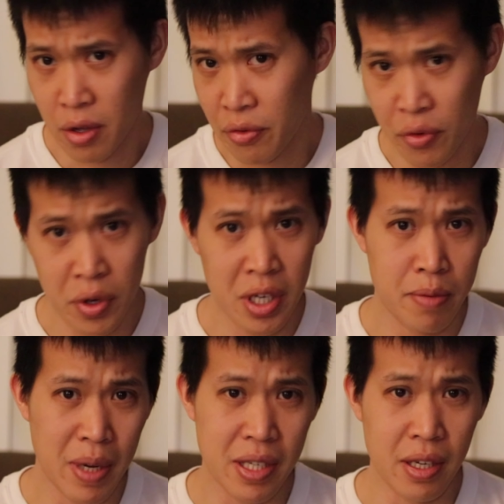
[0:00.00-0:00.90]

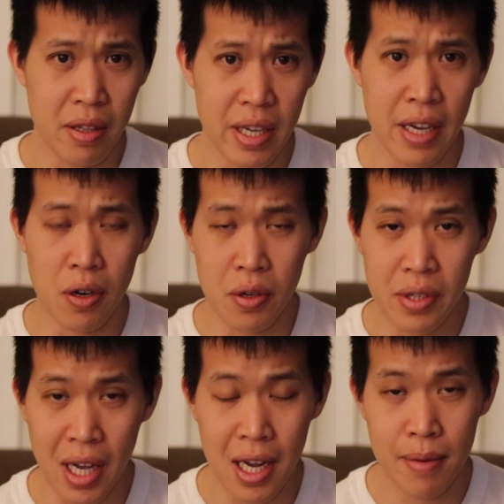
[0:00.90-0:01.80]
footage basically at all
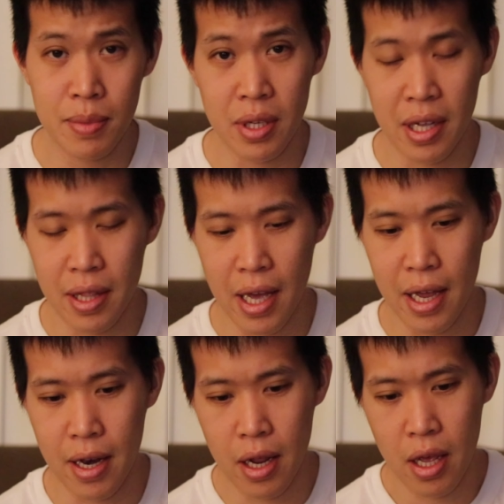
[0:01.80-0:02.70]
times, and
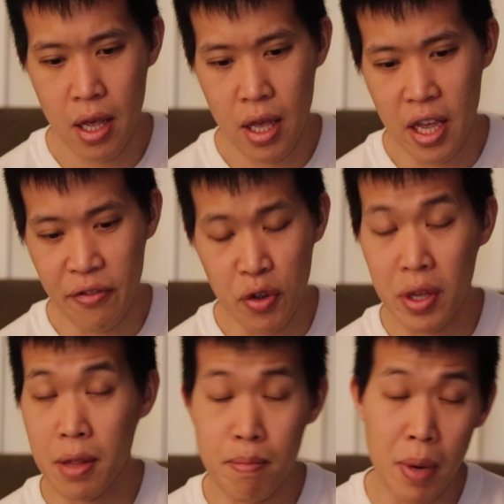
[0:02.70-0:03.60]
then if you
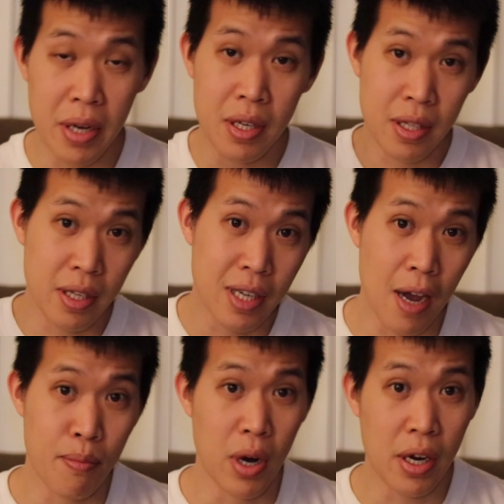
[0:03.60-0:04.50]
hit the button in the
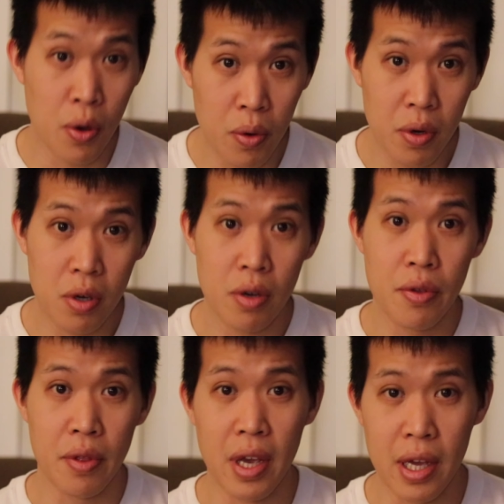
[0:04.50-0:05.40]
top right corner,
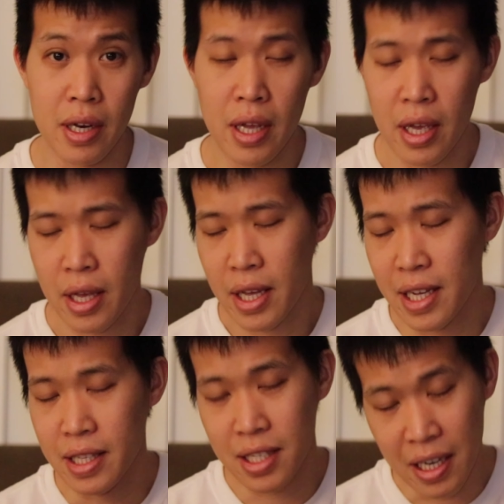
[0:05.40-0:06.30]
then
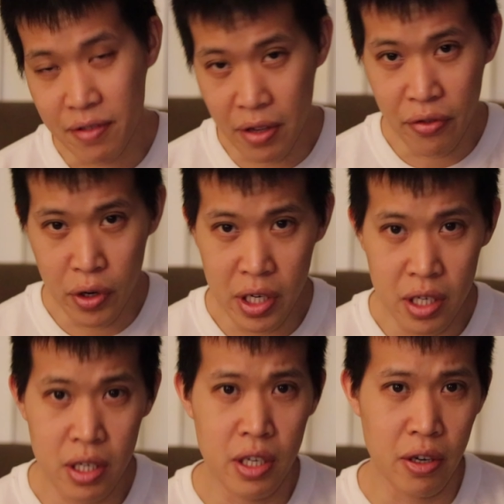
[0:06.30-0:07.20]
it saves the
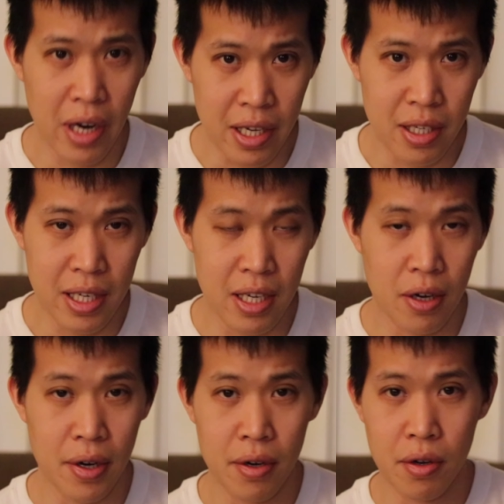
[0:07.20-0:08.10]
footage to your SD
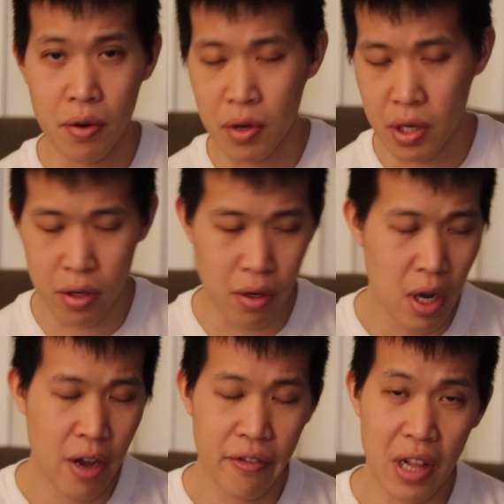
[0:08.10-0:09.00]
card or your
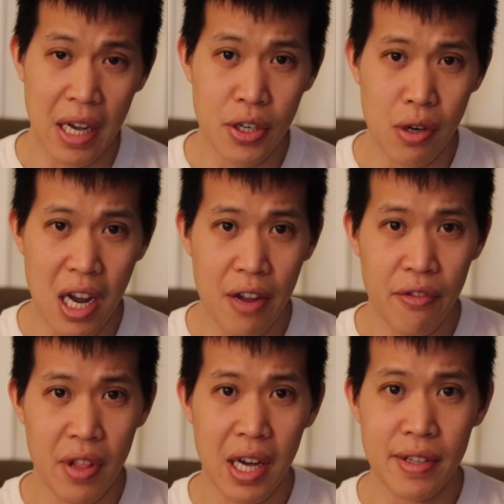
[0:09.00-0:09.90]
flash drive
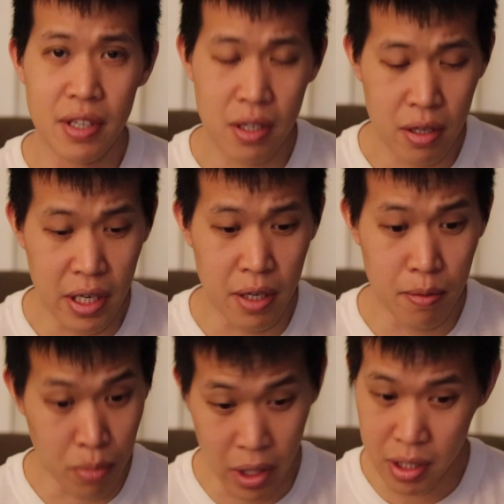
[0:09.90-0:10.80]
that's
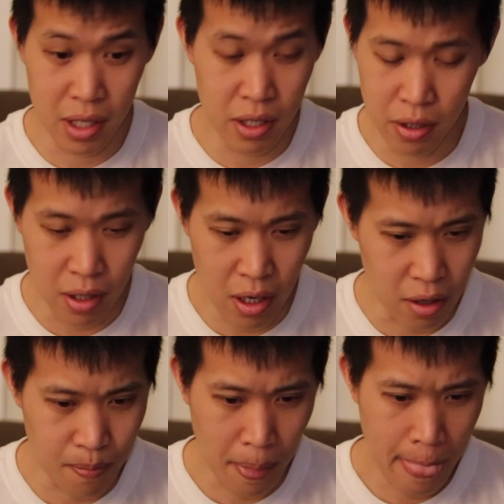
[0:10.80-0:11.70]
plugged into your
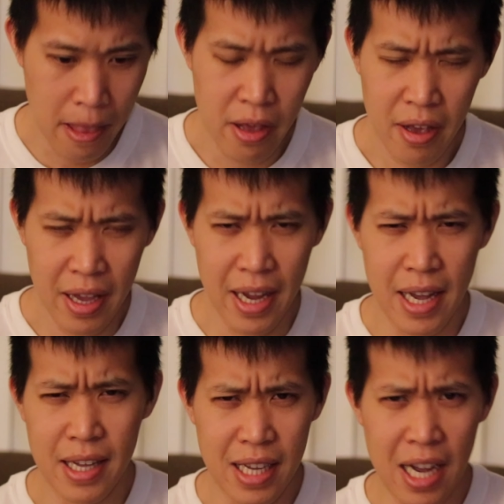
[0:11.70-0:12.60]
car.
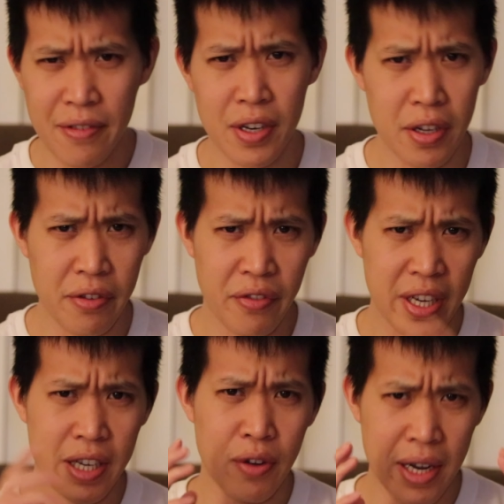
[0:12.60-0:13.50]
And I have another
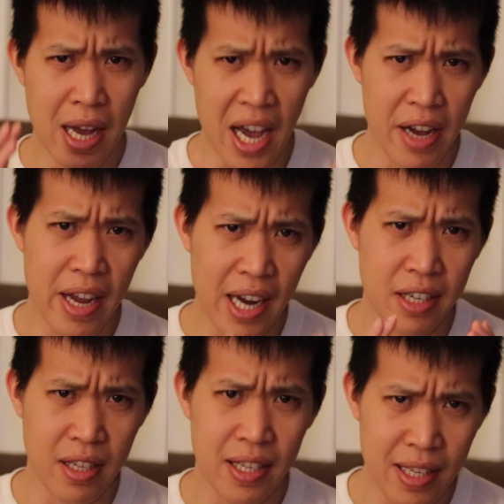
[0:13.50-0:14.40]
video on how to
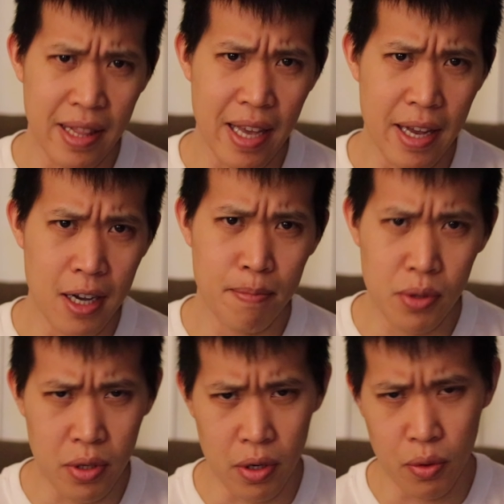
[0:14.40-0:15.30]
actually set that up,
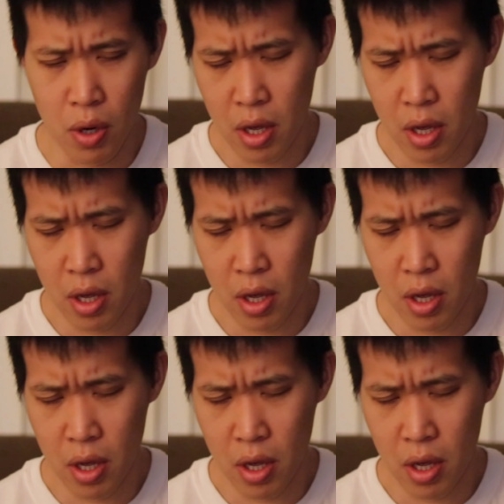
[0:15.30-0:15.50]
so